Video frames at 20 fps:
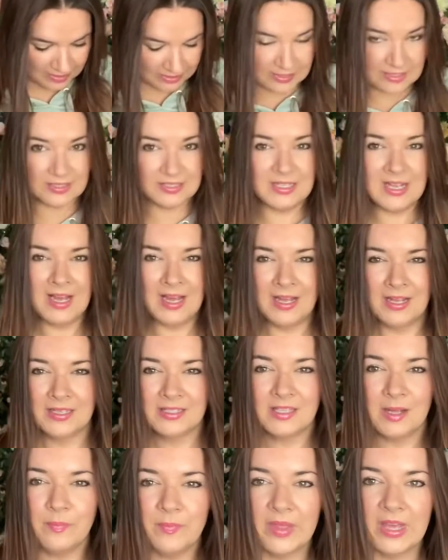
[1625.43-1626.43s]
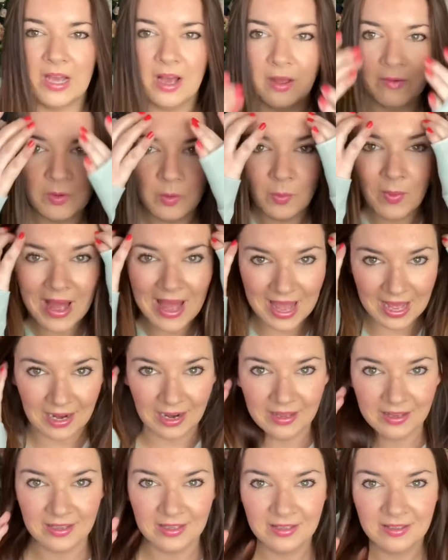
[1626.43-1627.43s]
is something I will wear
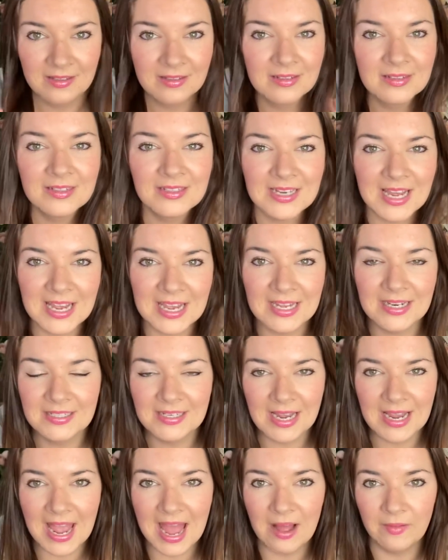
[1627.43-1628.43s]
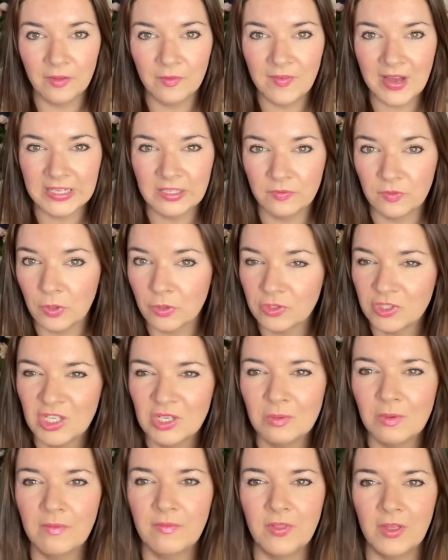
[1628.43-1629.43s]
like day in, day out. And fact I've got two
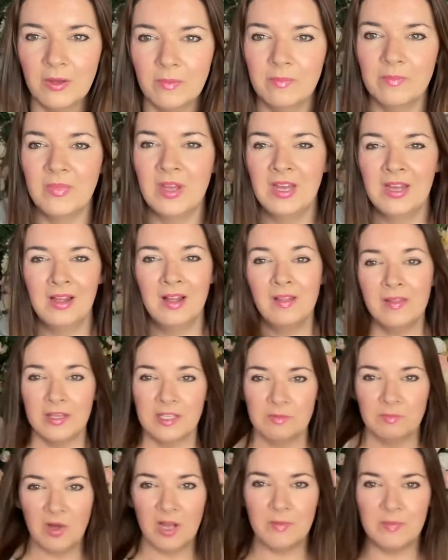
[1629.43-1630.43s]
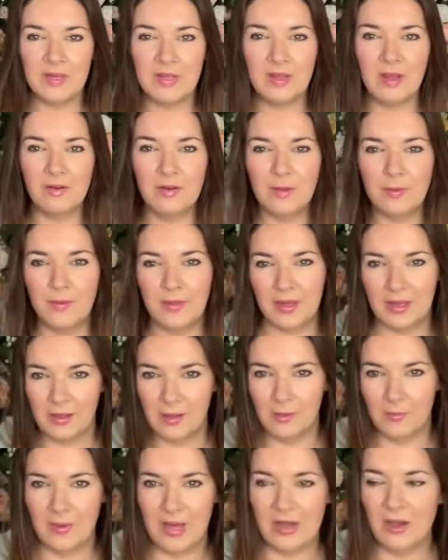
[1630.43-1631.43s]
of them, this might be the only thing I'll
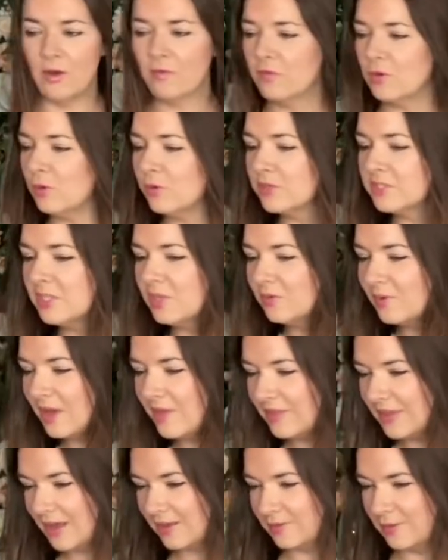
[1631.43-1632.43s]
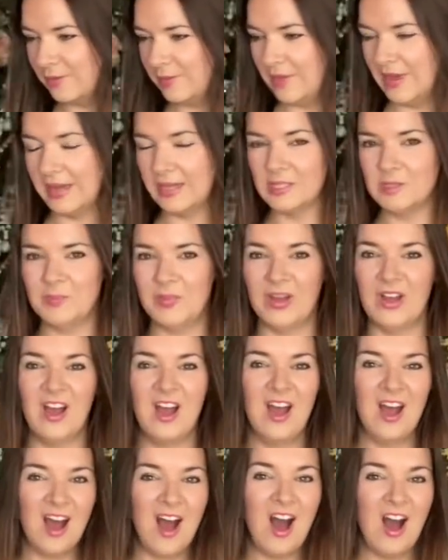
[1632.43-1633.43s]
wear. Now, of course I'll wear the other things, but
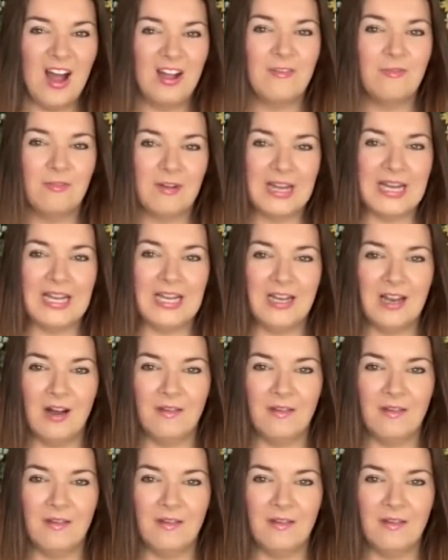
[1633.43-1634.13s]
I really love